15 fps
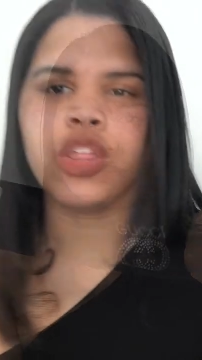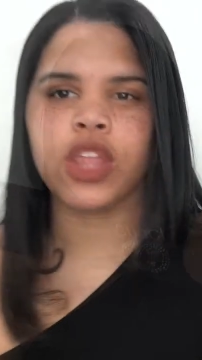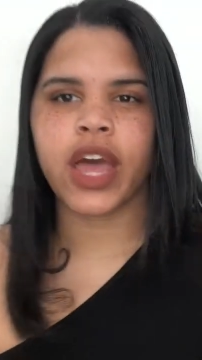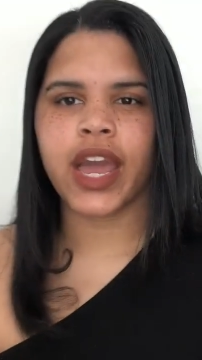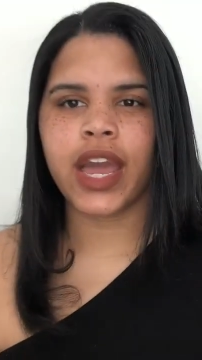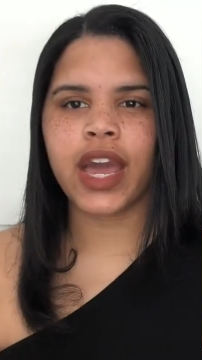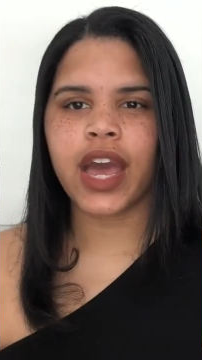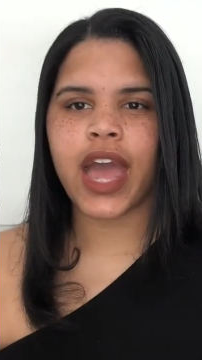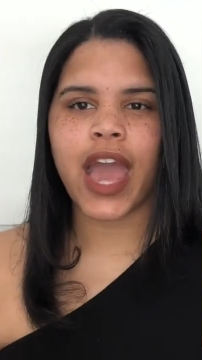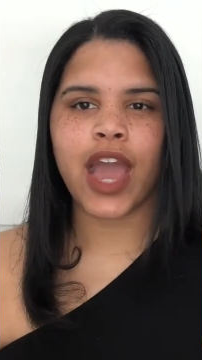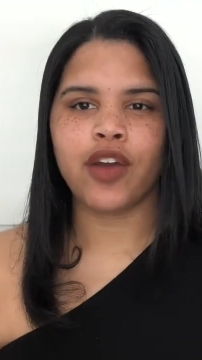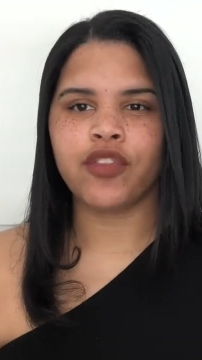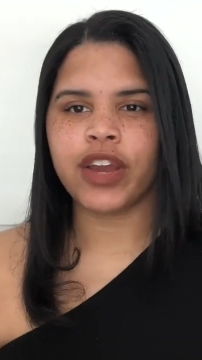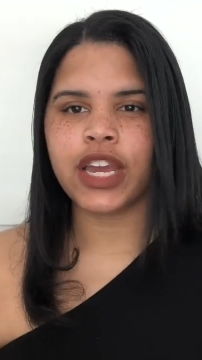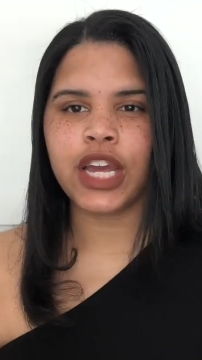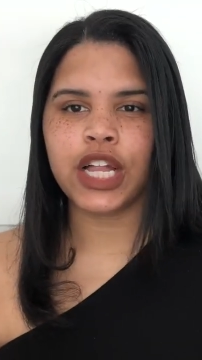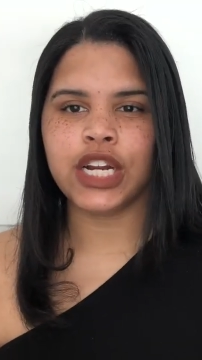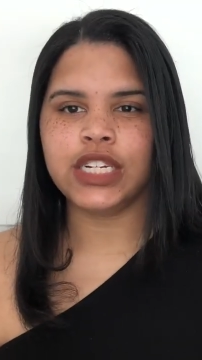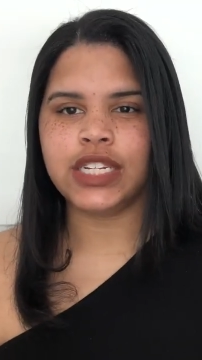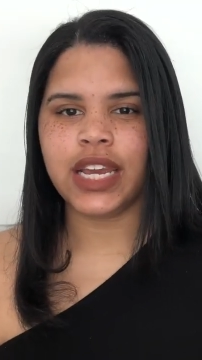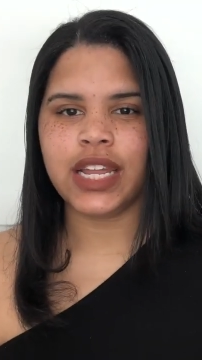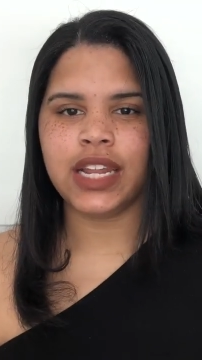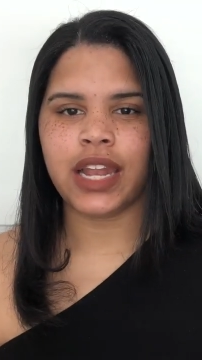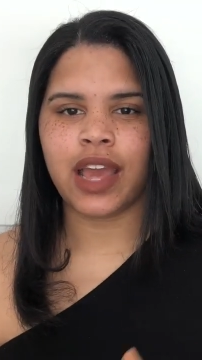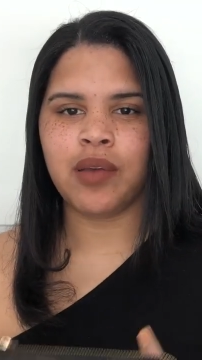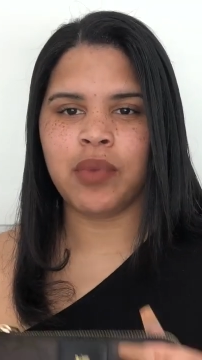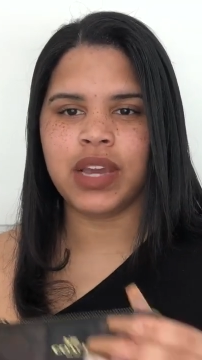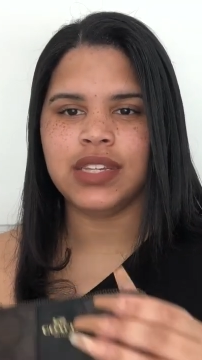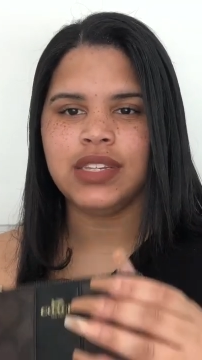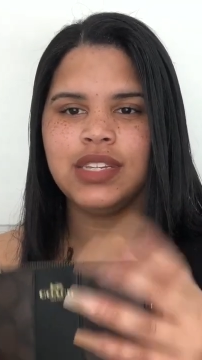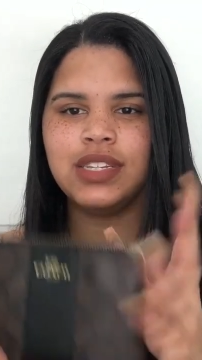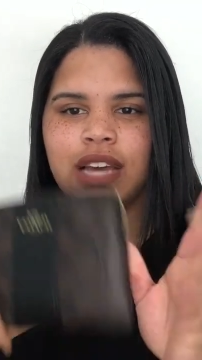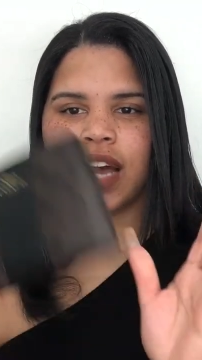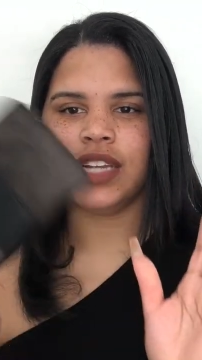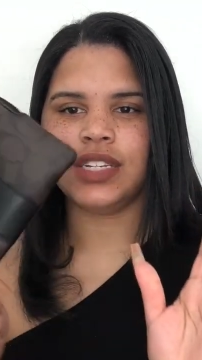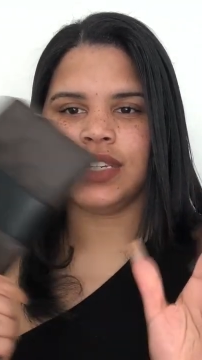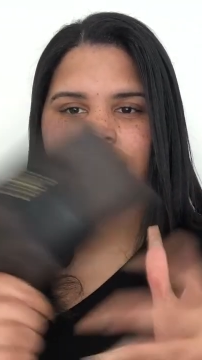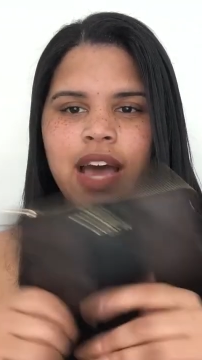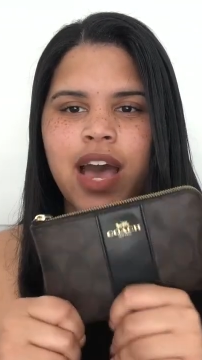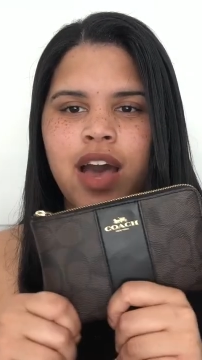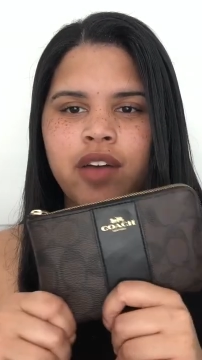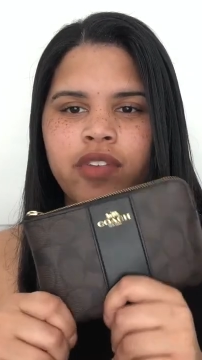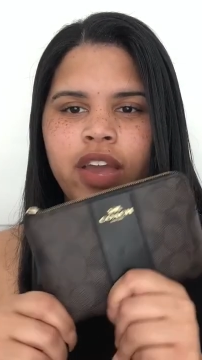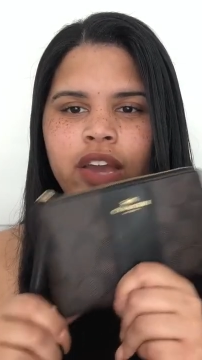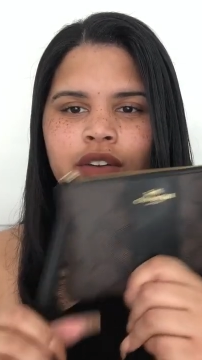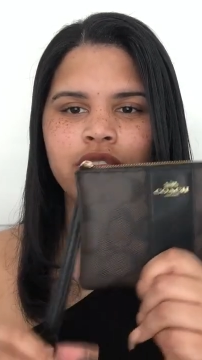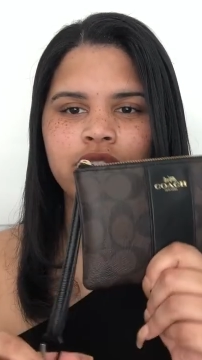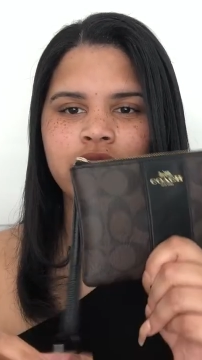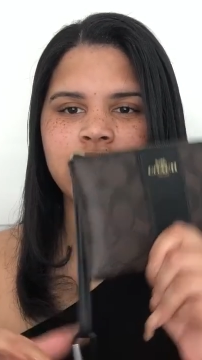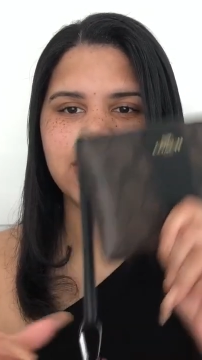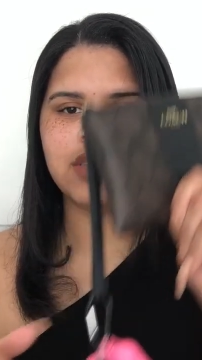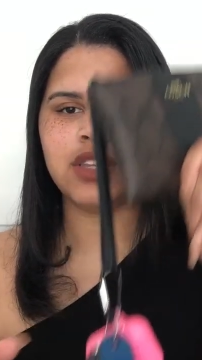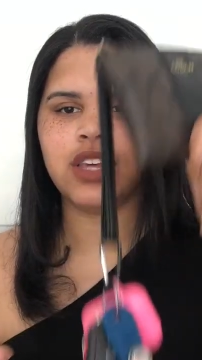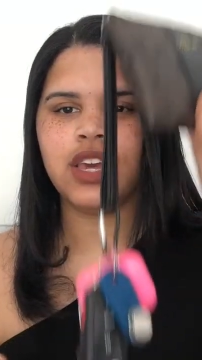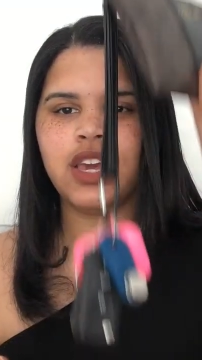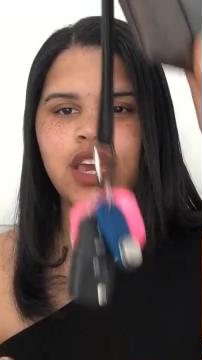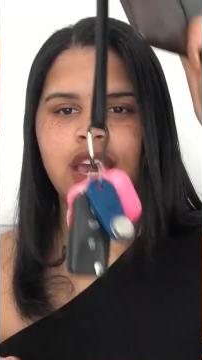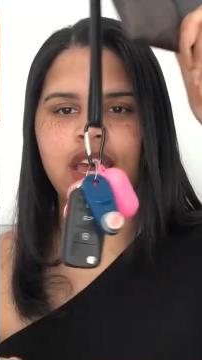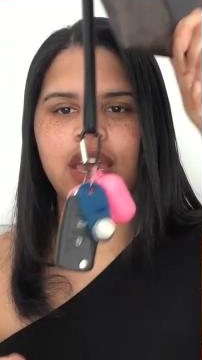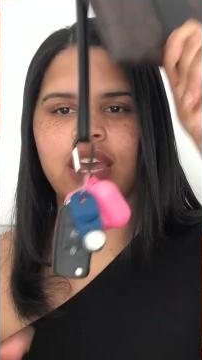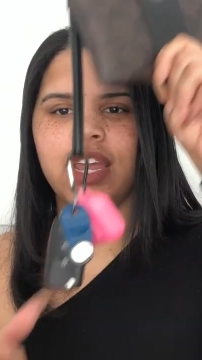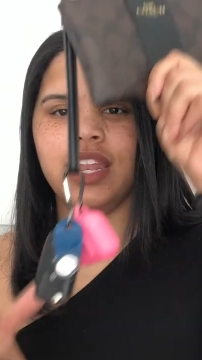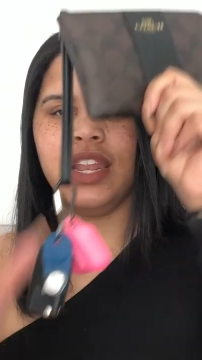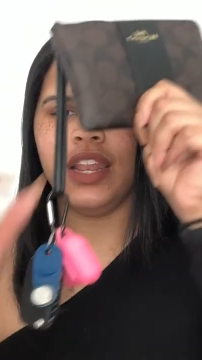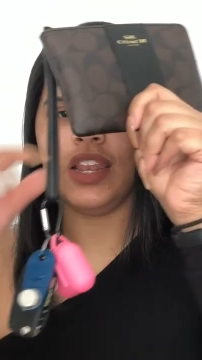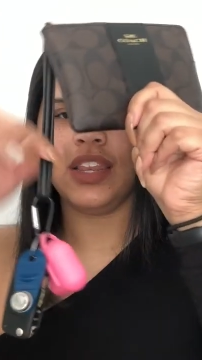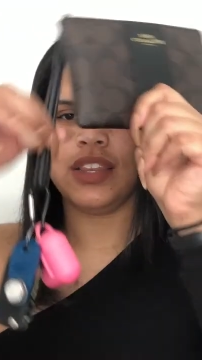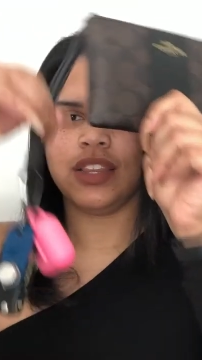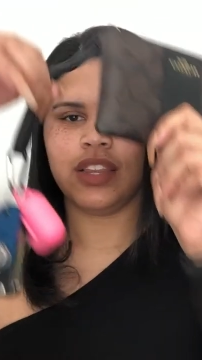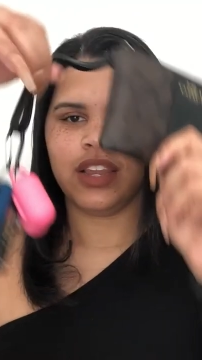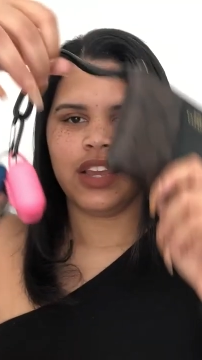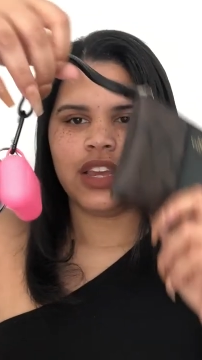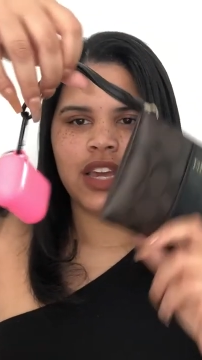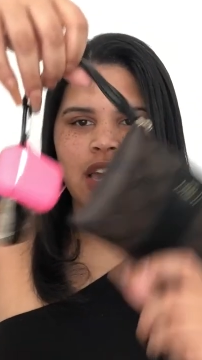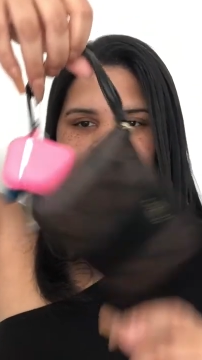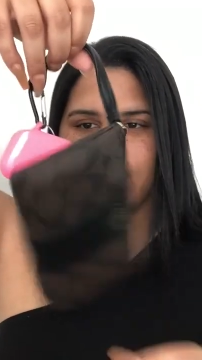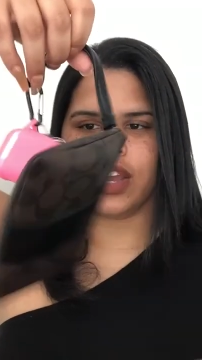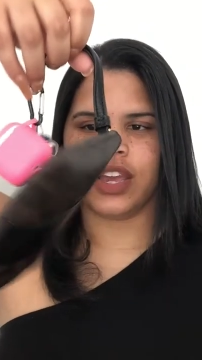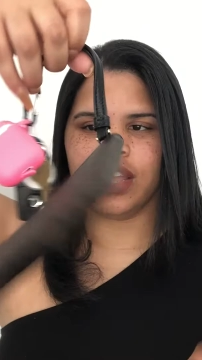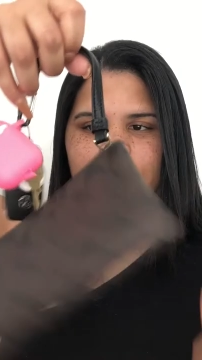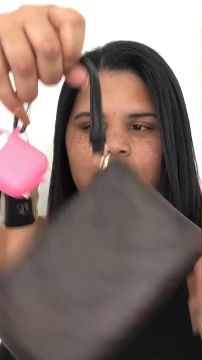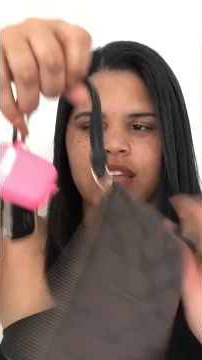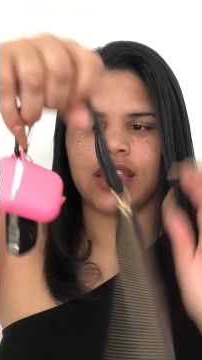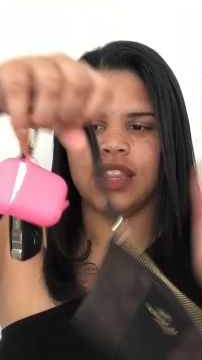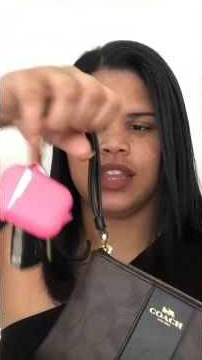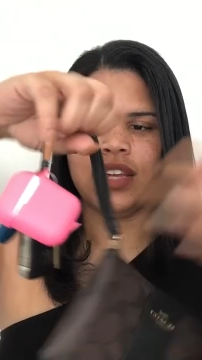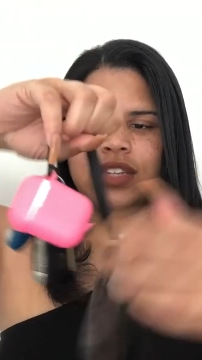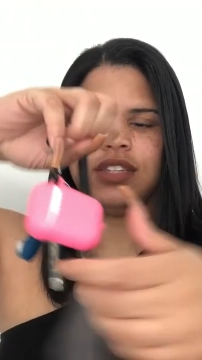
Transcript: like a regular day-to-day basis, I just have a wristlet and carry it like this.